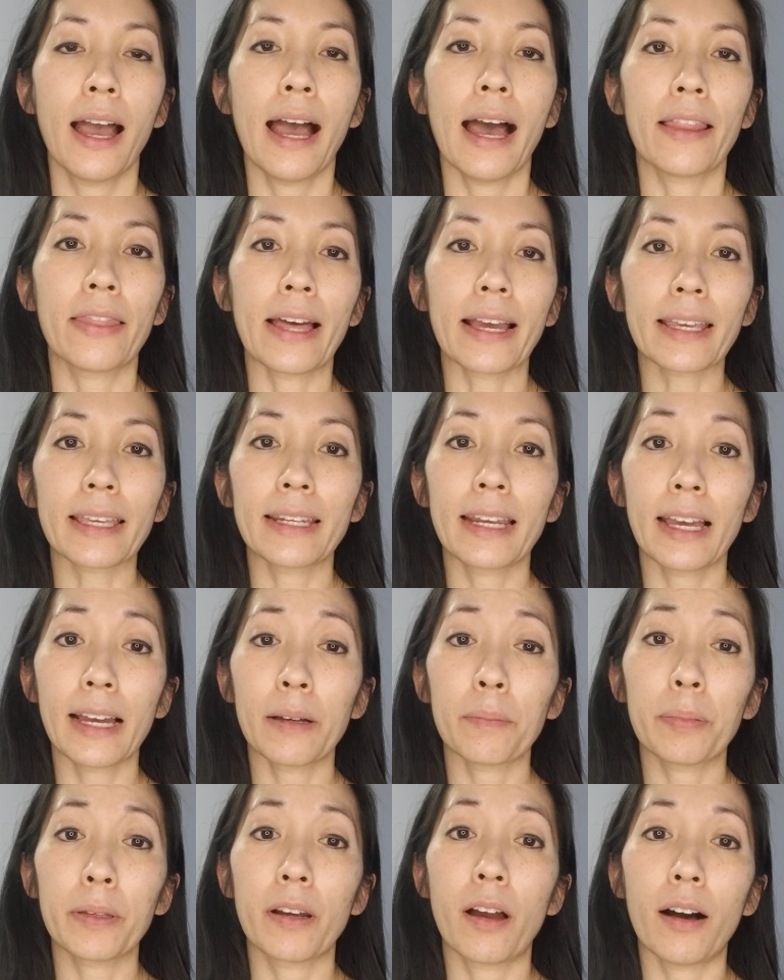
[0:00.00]
And that can
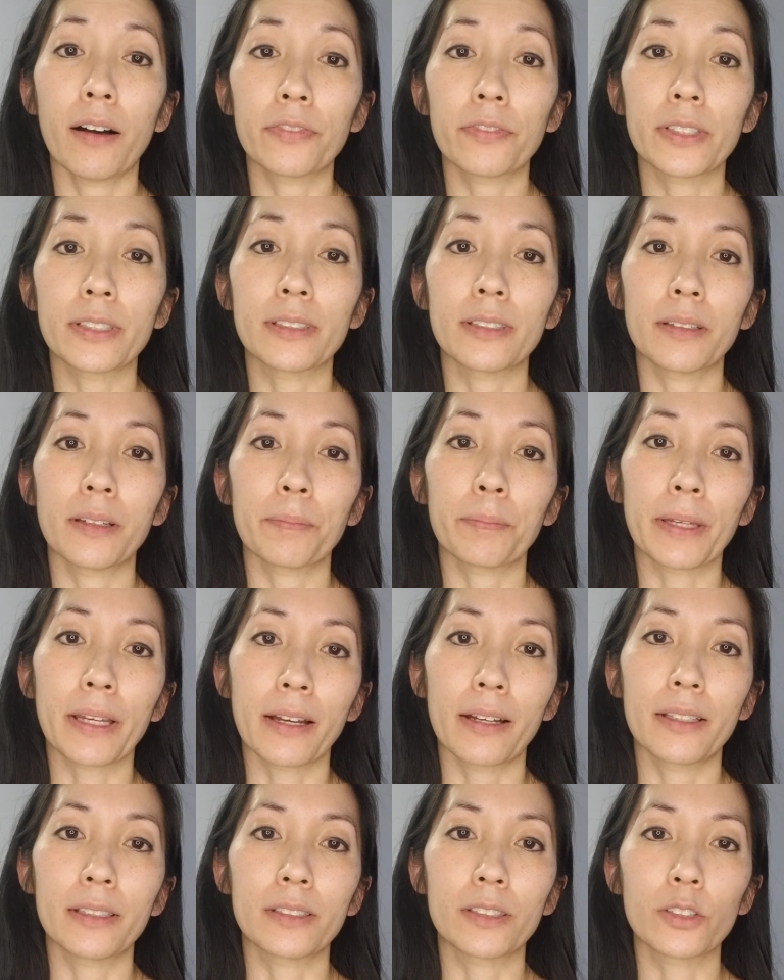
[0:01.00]
happen often
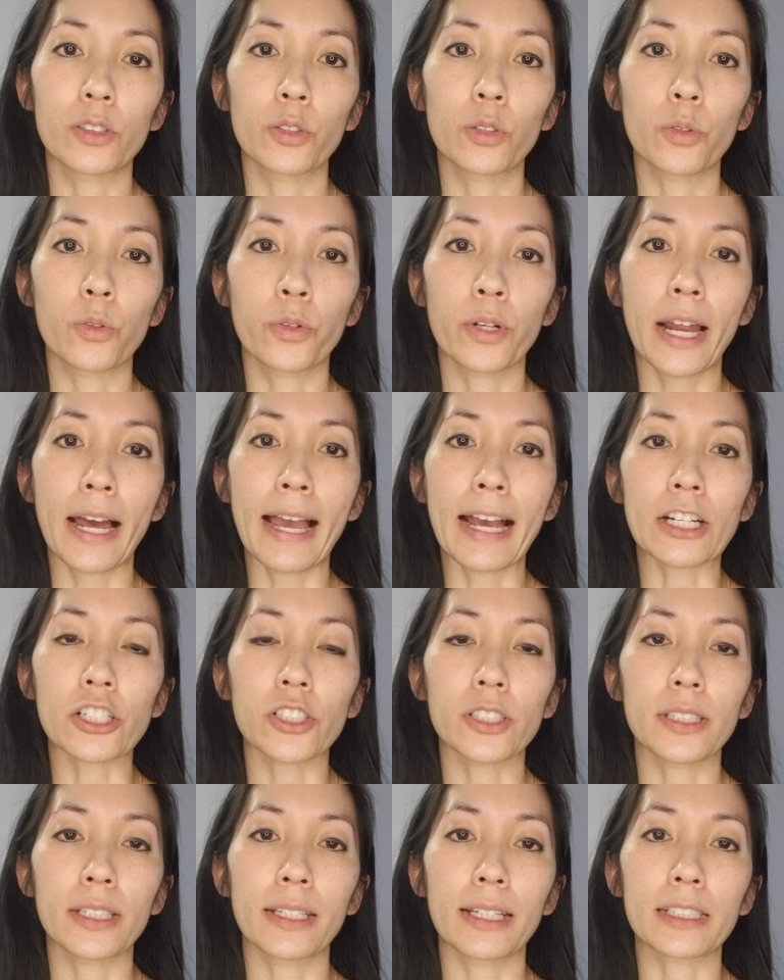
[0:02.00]
because you're not
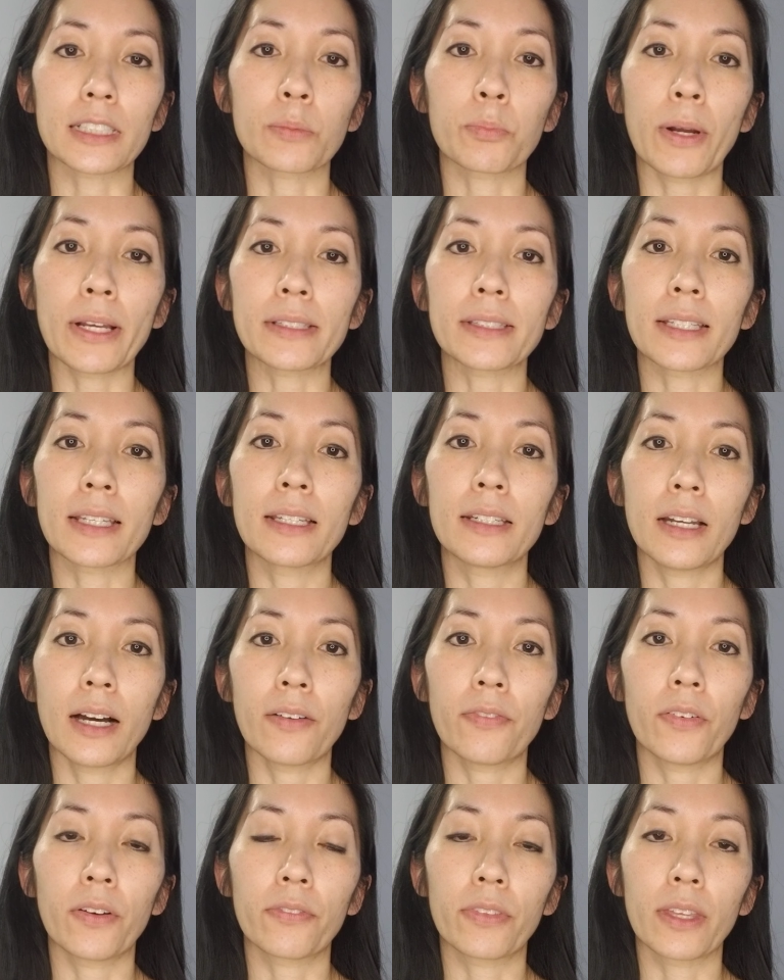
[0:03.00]
actually expressing
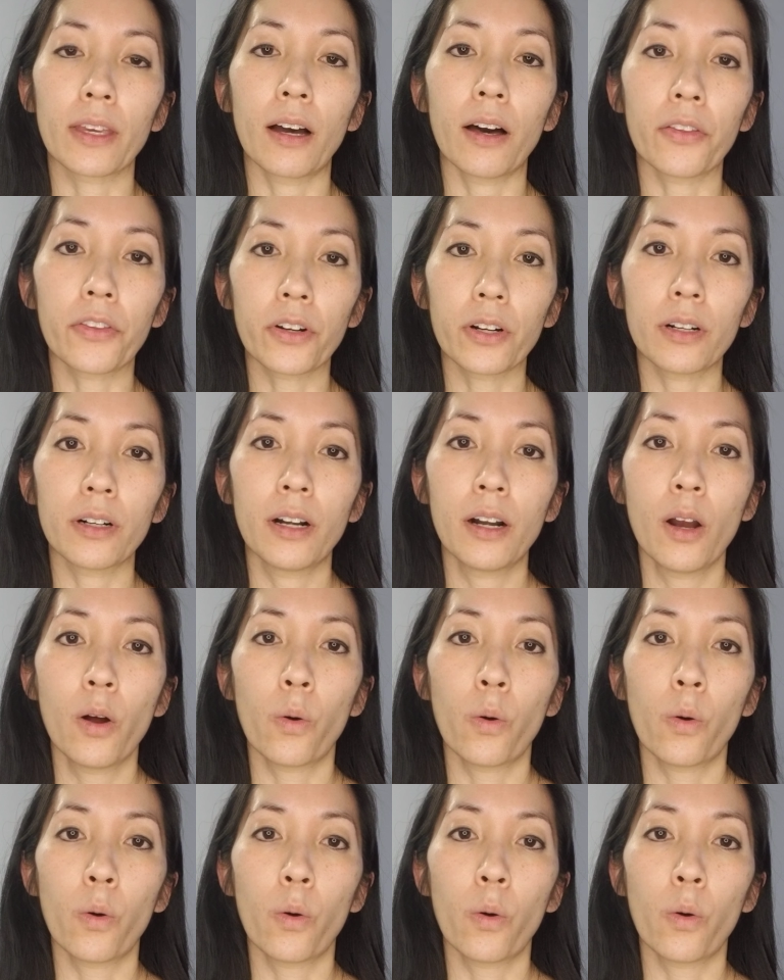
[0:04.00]
enough of the other